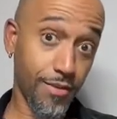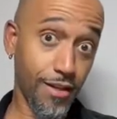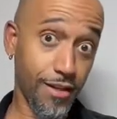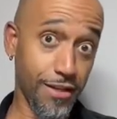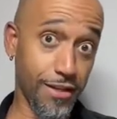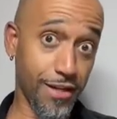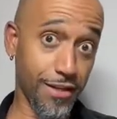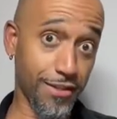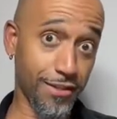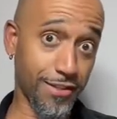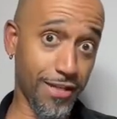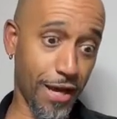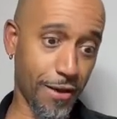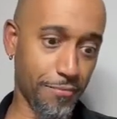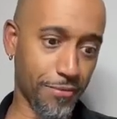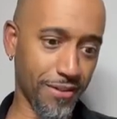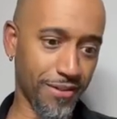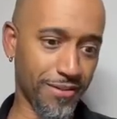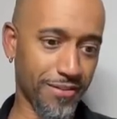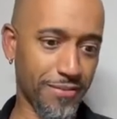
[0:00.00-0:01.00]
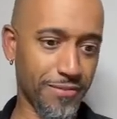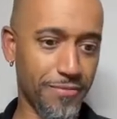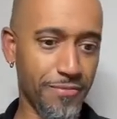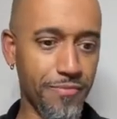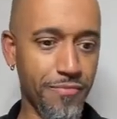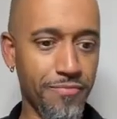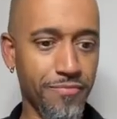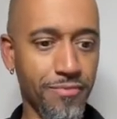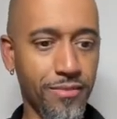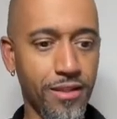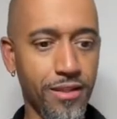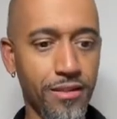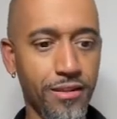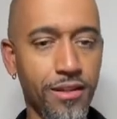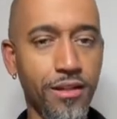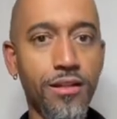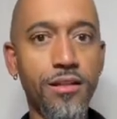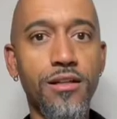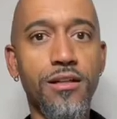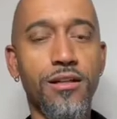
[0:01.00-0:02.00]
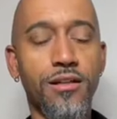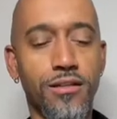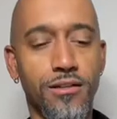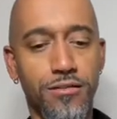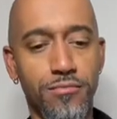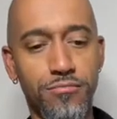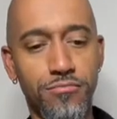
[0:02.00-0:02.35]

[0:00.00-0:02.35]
Another topic. The look.